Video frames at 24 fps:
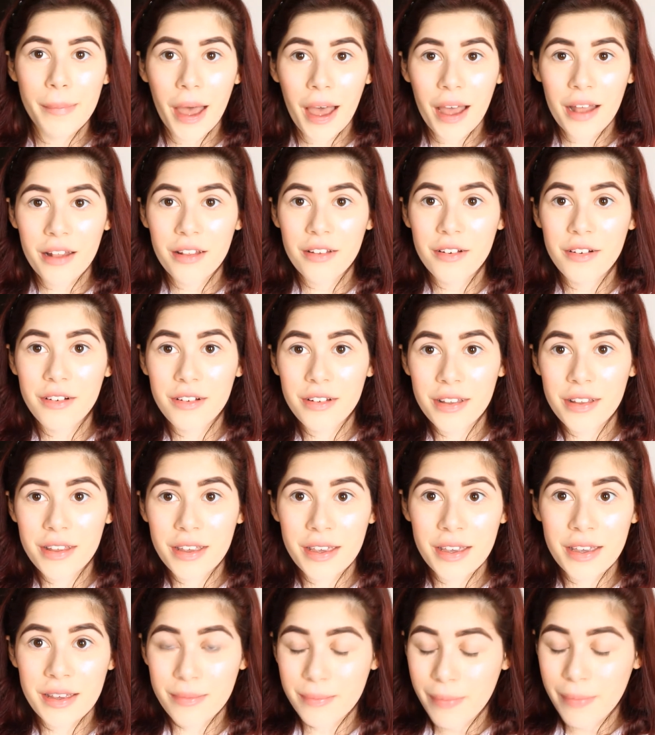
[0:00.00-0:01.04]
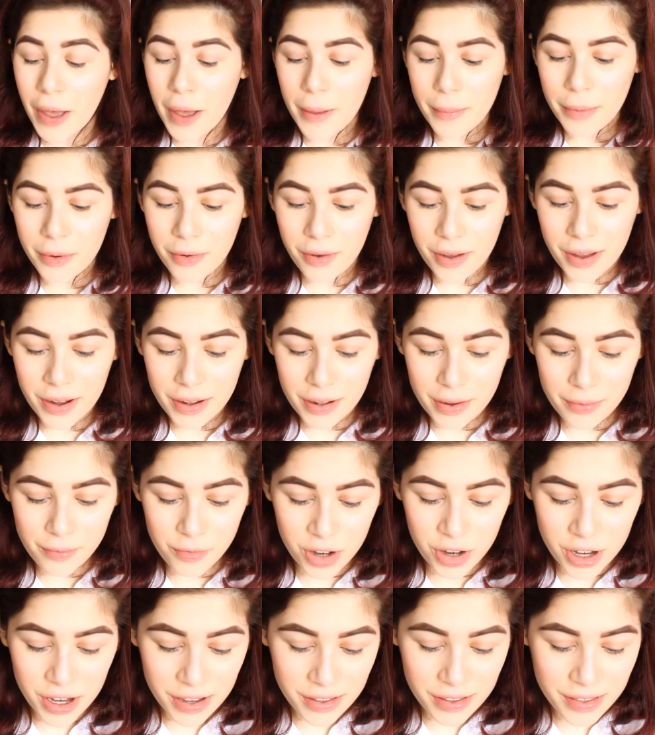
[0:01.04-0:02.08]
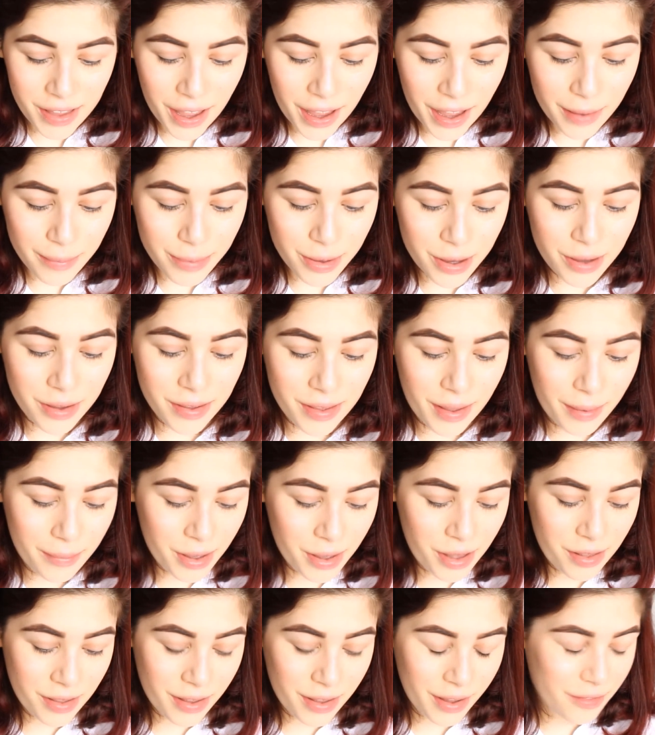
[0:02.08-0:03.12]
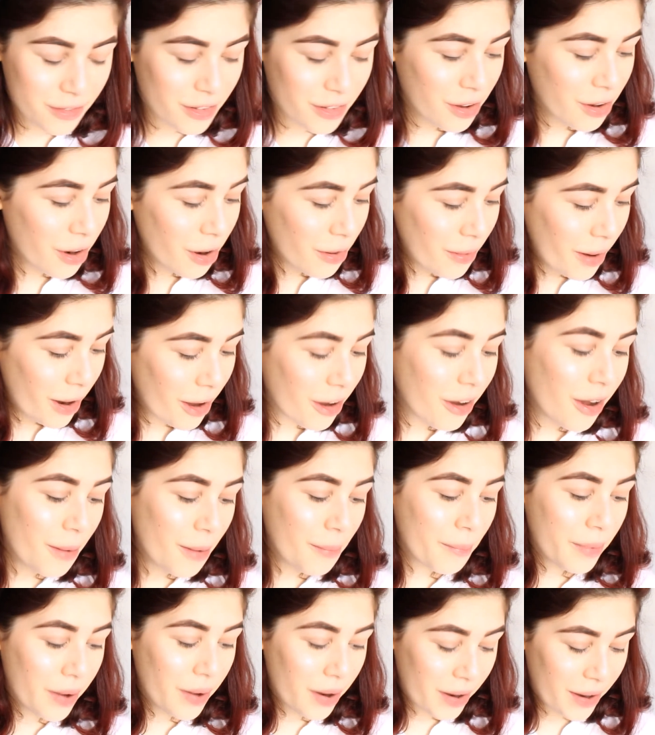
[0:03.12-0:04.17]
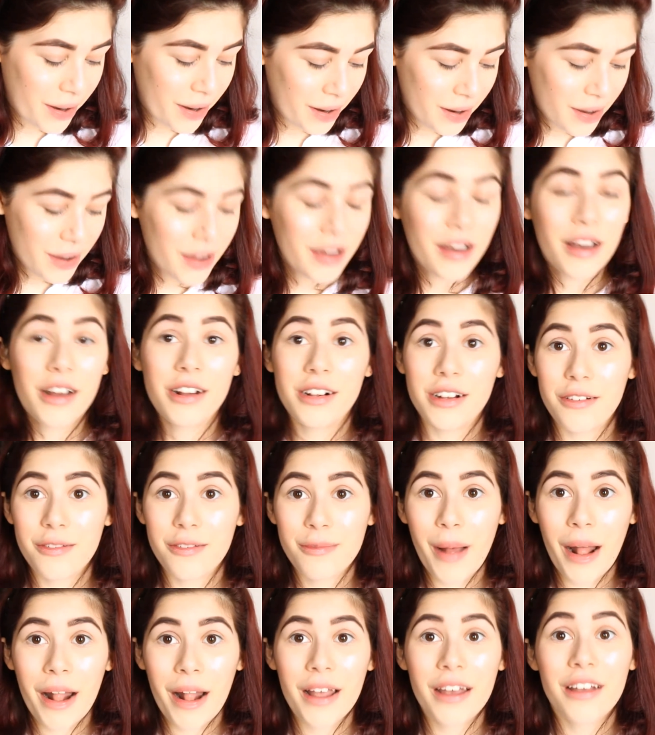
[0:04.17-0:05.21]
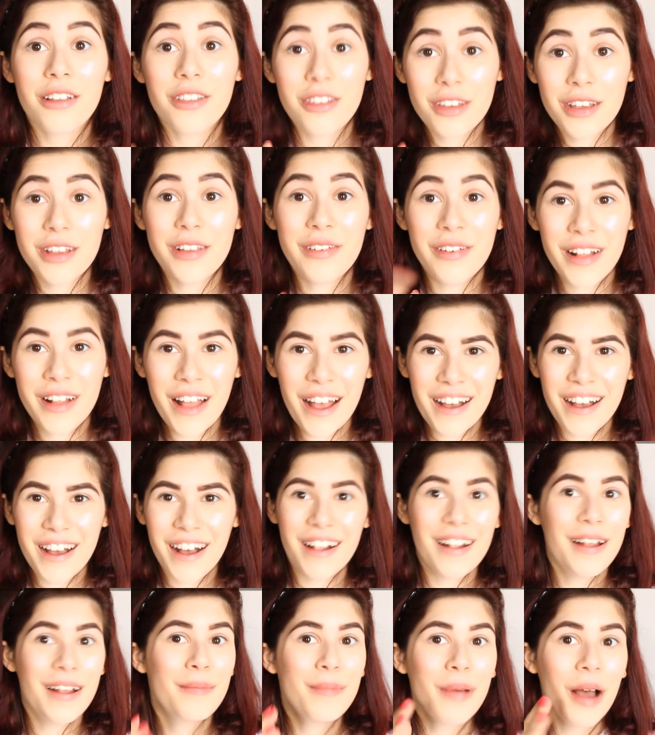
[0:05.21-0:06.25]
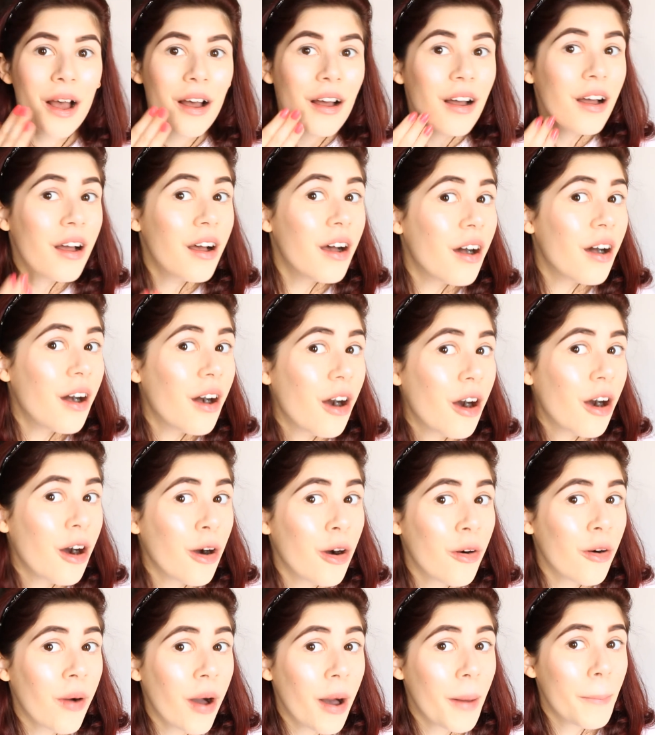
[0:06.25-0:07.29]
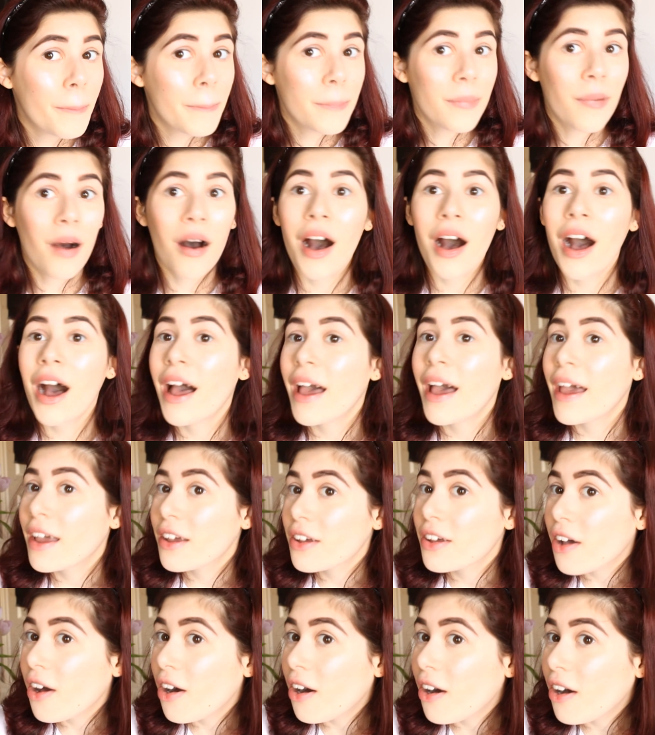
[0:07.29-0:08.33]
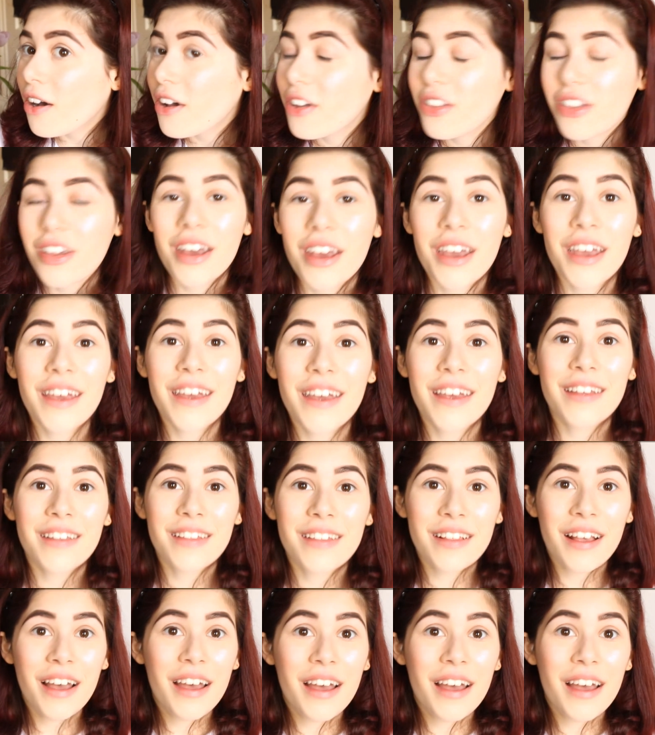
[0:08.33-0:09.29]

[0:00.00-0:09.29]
pan on the purple, and I'm really sad because that means I have to go out and buy another palette just for that colour. But oh my gosh, it is